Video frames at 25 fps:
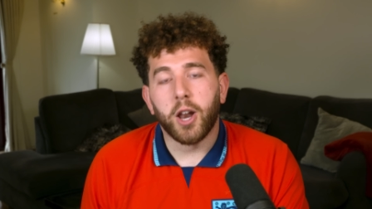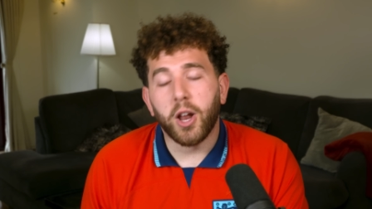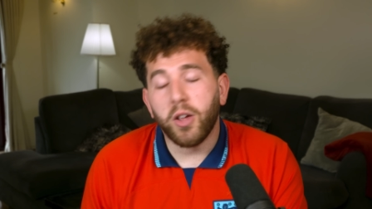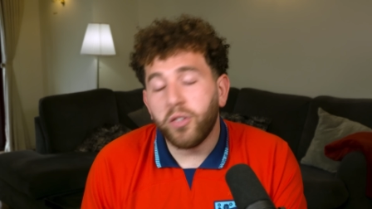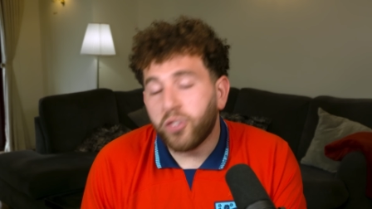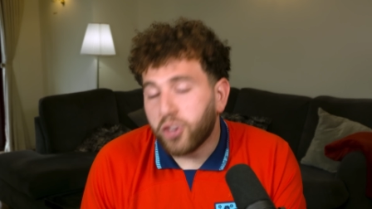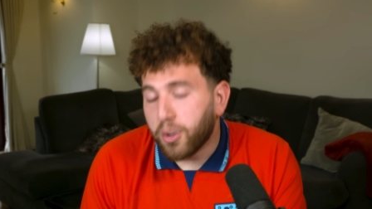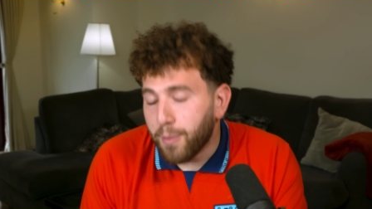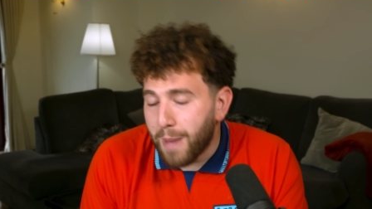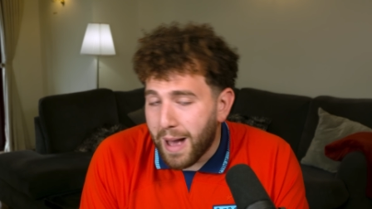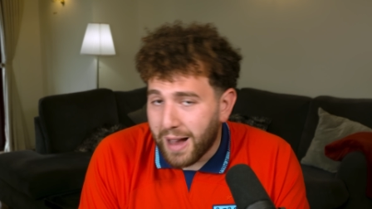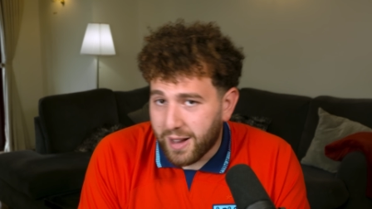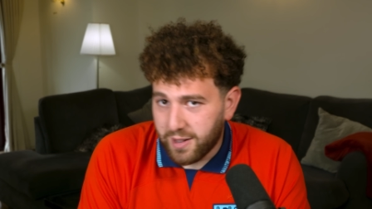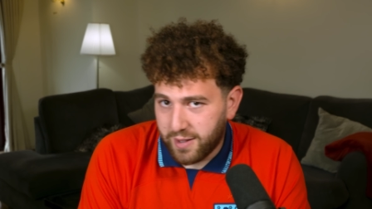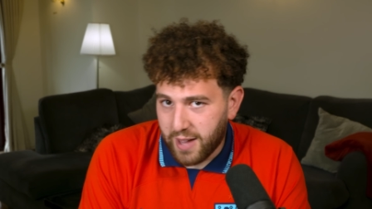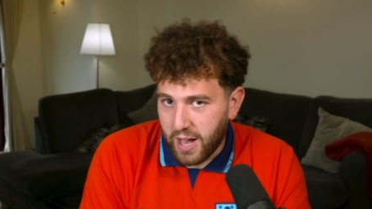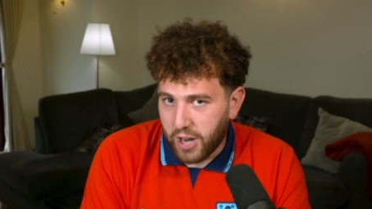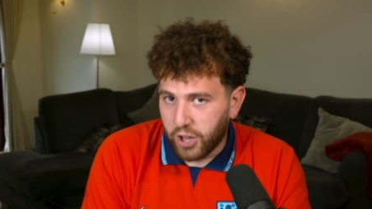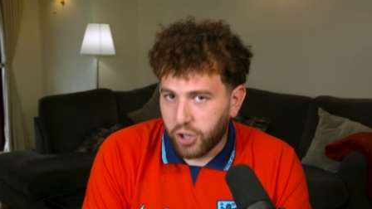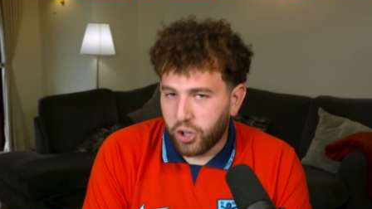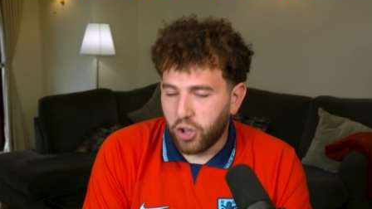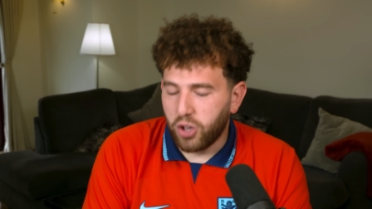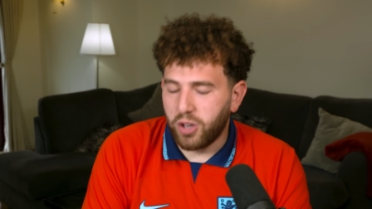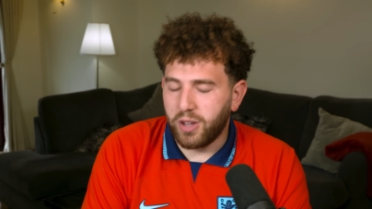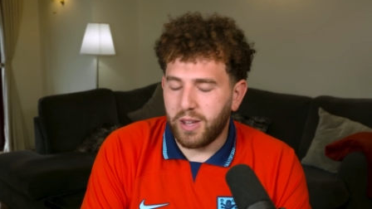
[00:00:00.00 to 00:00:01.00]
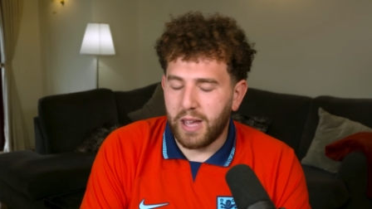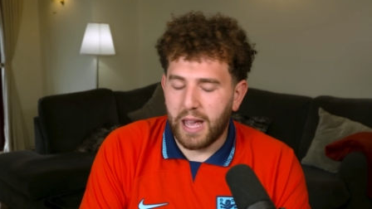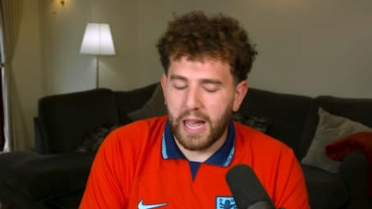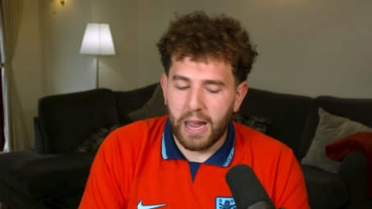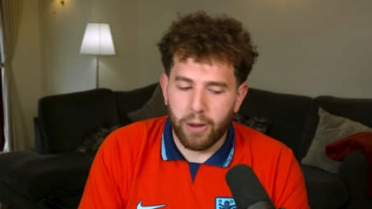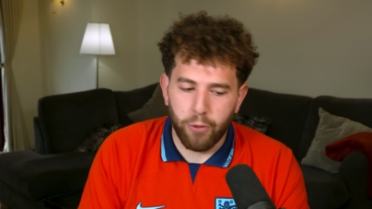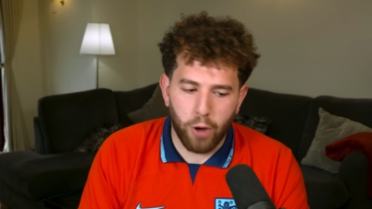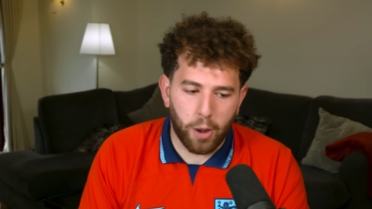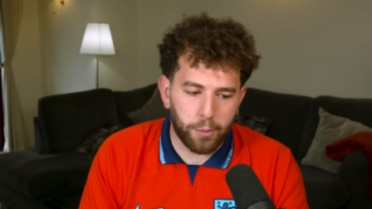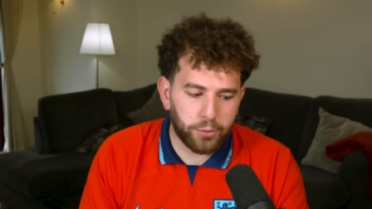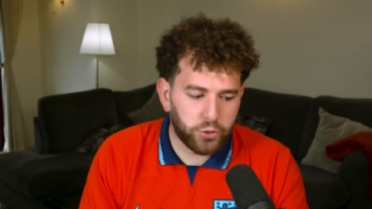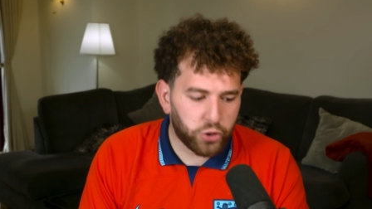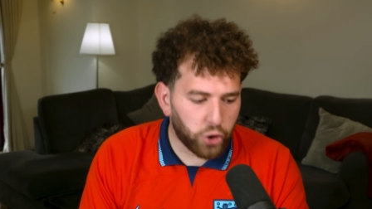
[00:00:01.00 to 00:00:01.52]
I know Scamacca's had a good
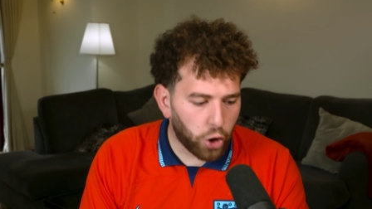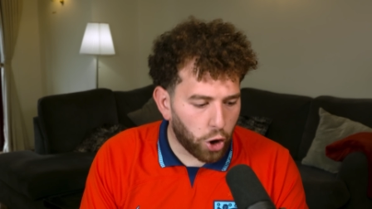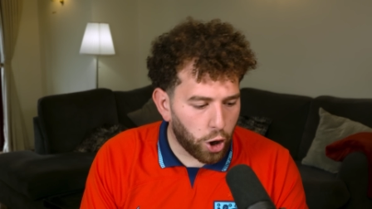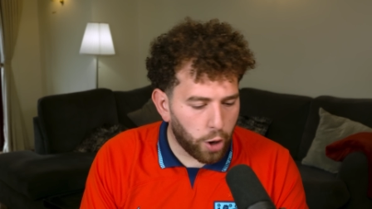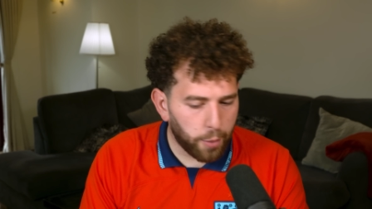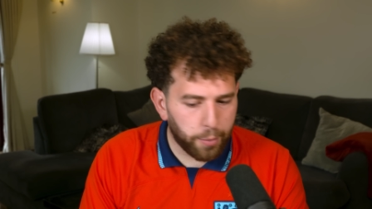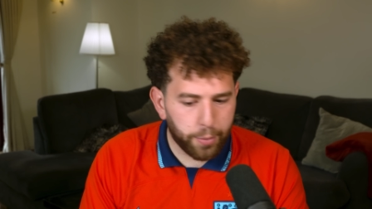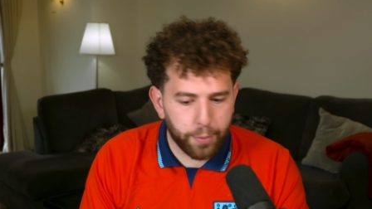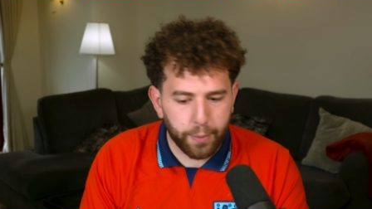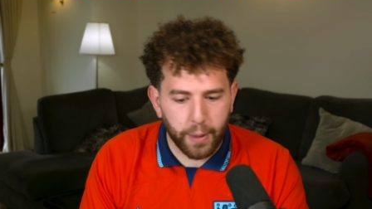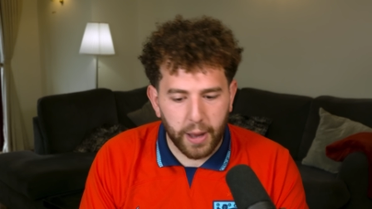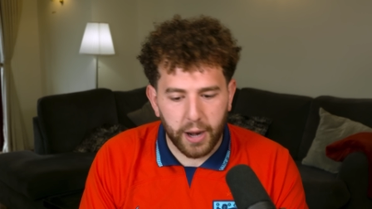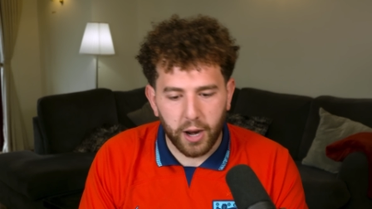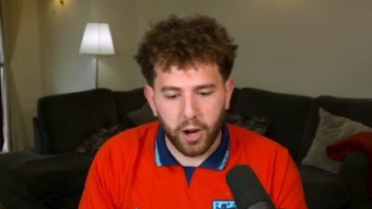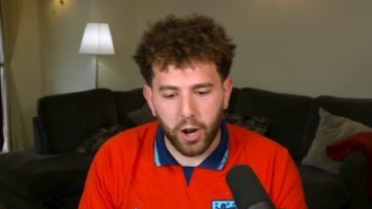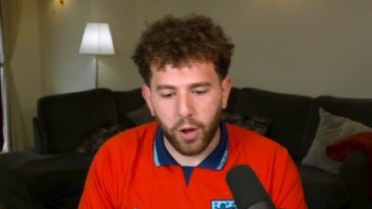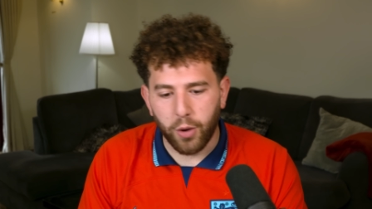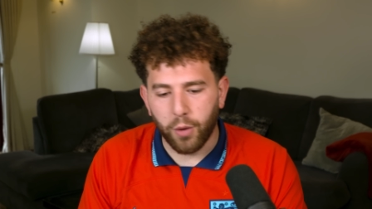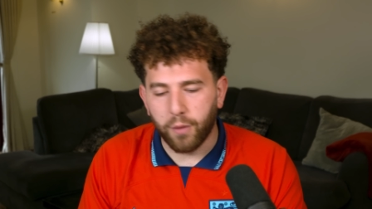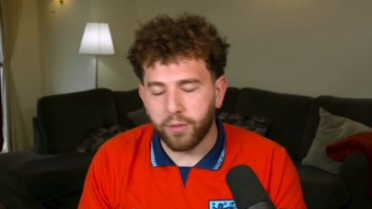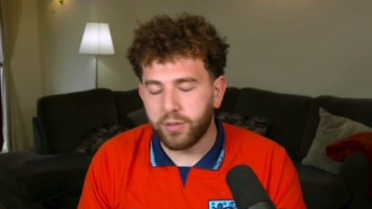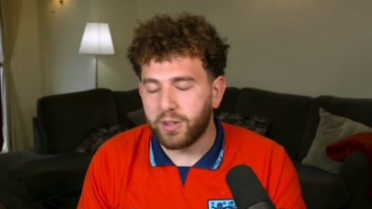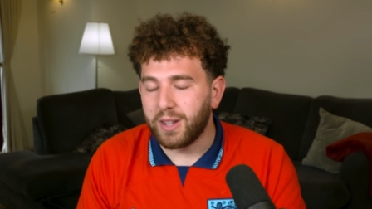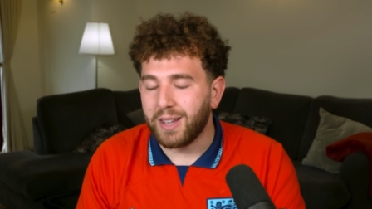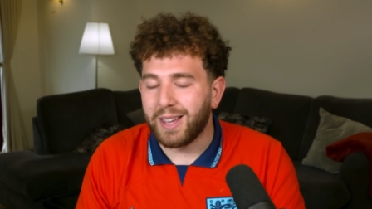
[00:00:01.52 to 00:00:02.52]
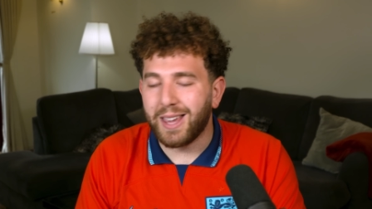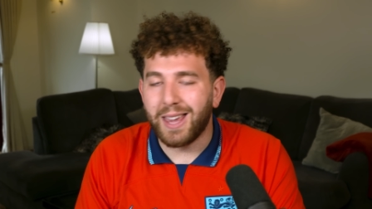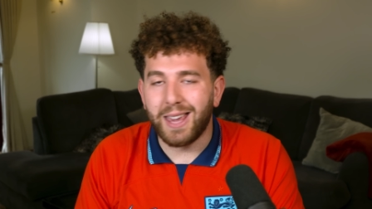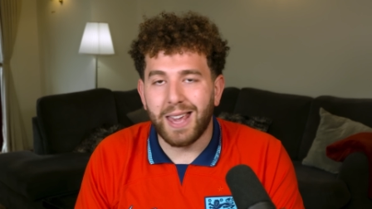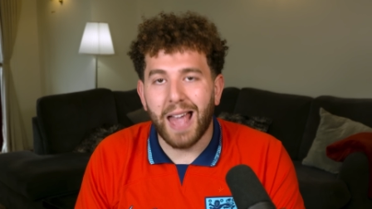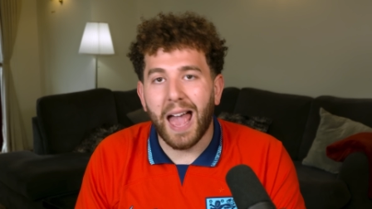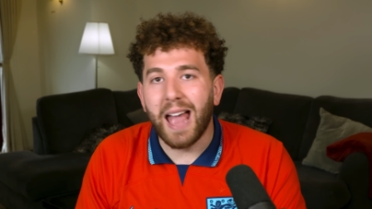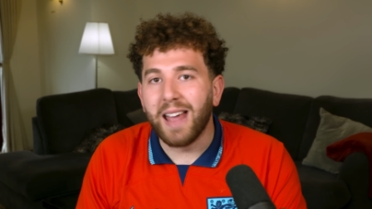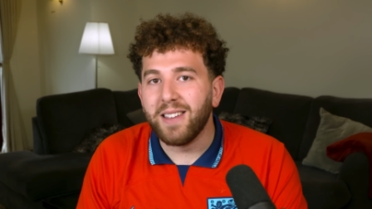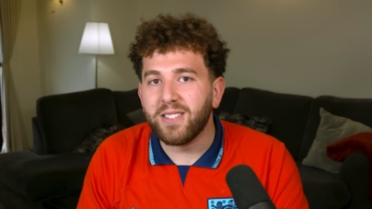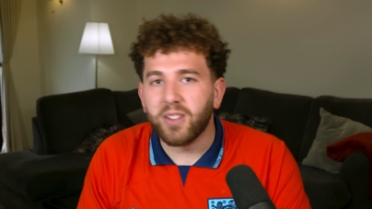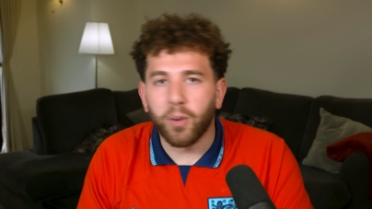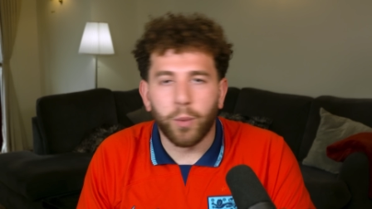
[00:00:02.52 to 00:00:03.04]
year up top, and I know obviously
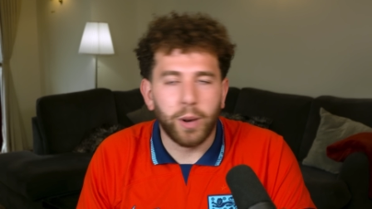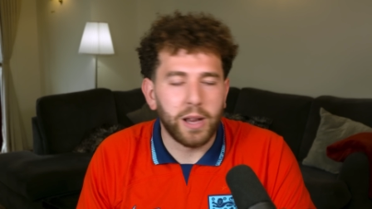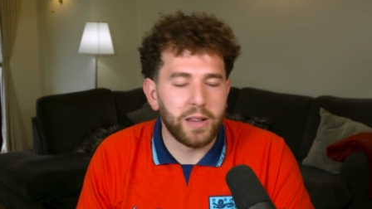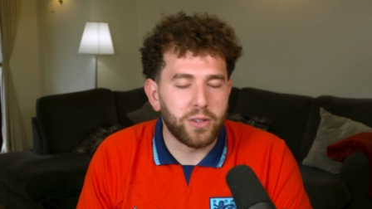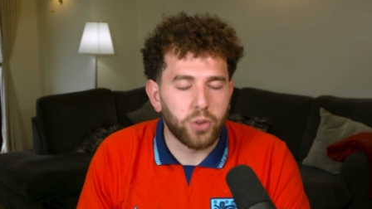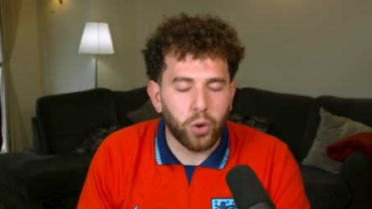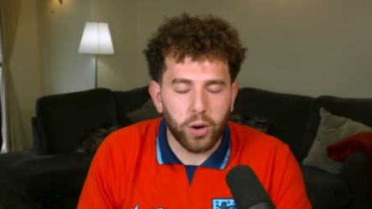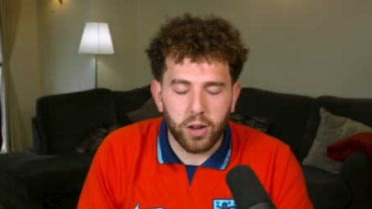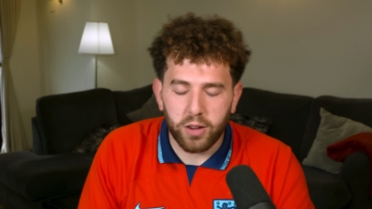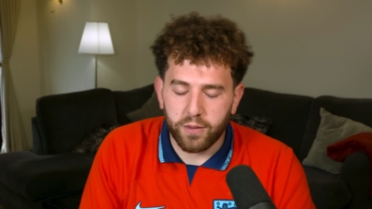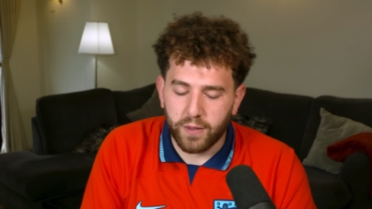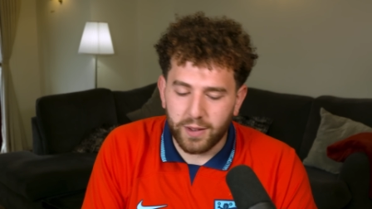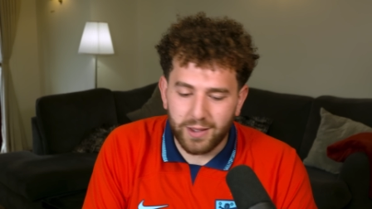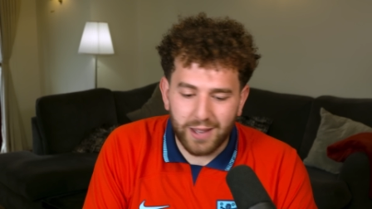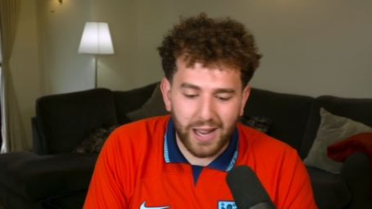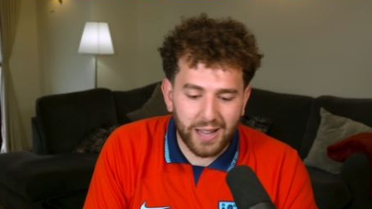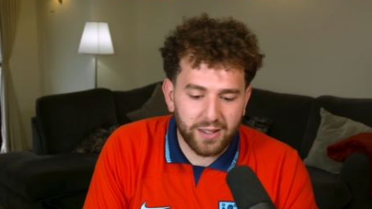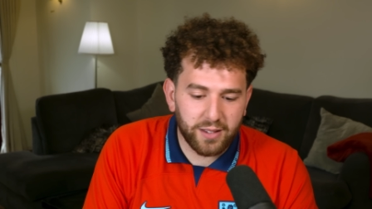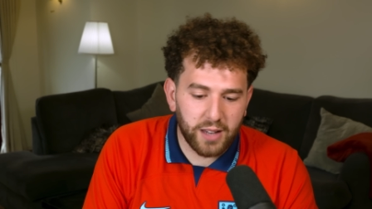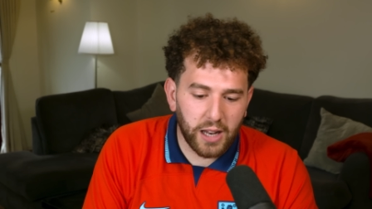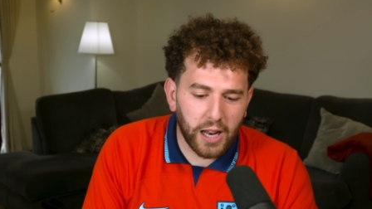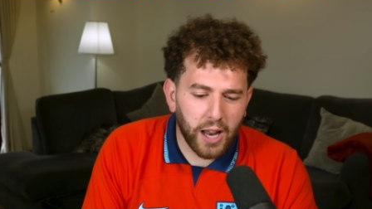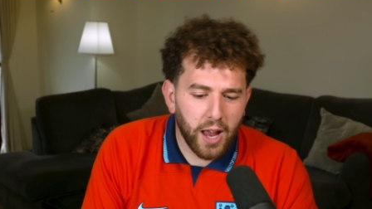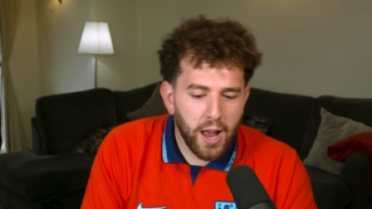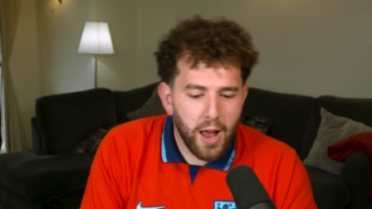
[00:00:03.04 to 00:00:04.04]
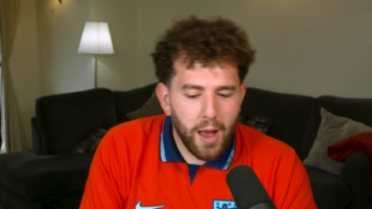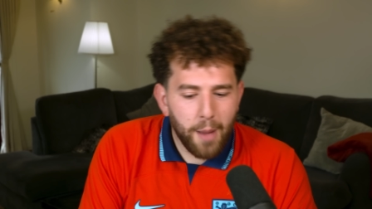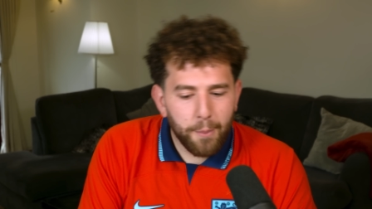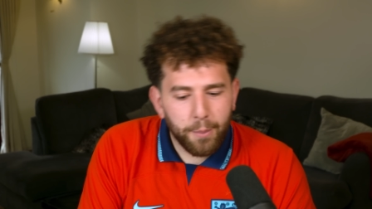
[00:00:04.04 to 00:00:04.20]
Chiesa, when he's on, it's fantastic.